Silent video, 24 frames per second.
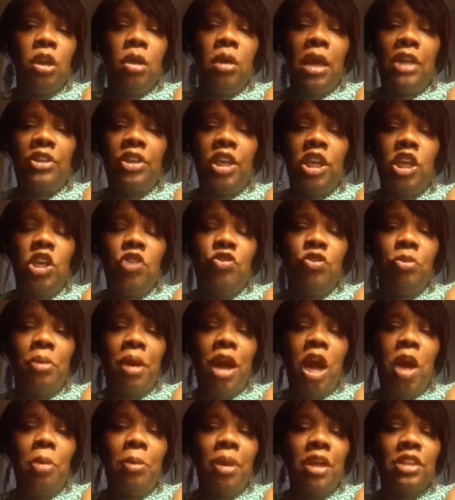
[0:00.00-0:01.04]
I thank you for
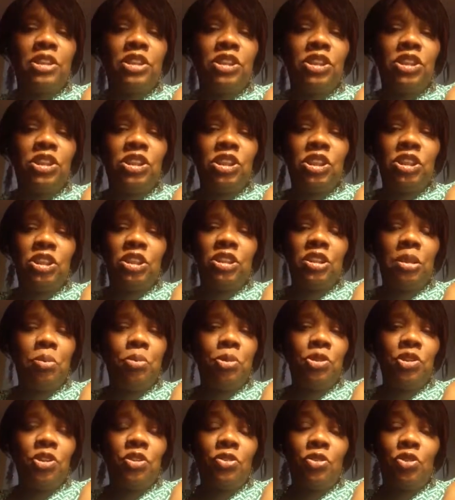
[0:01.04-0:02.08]
all my sisters and
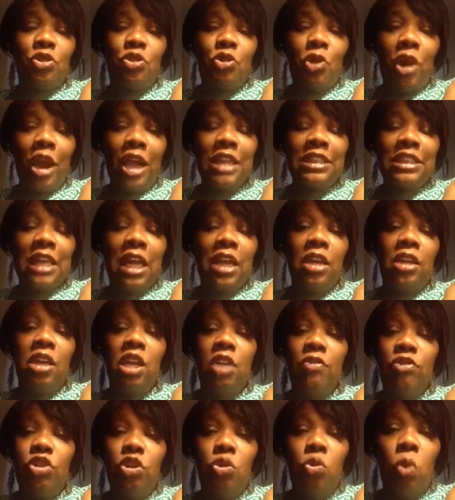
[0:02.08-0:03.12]
brothers of Christ. I
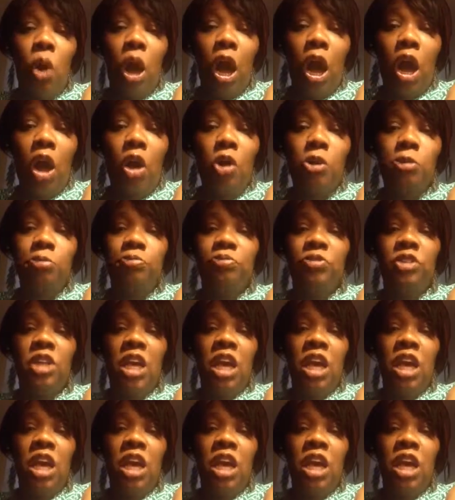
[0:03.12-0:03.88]
love you all.